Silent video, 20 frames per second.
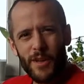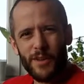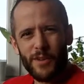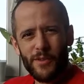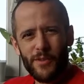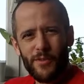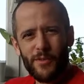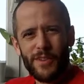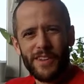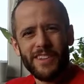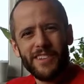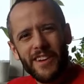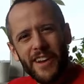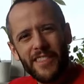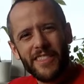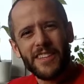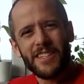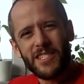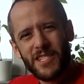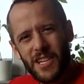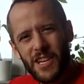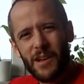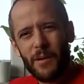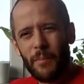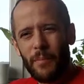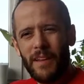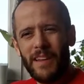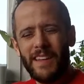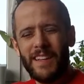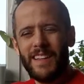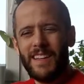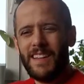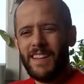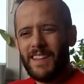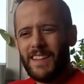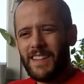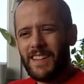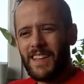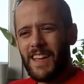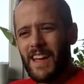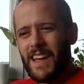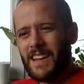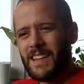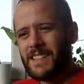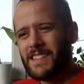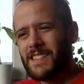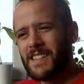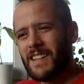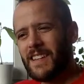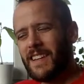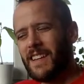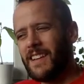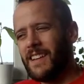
when you're at the gym, guys.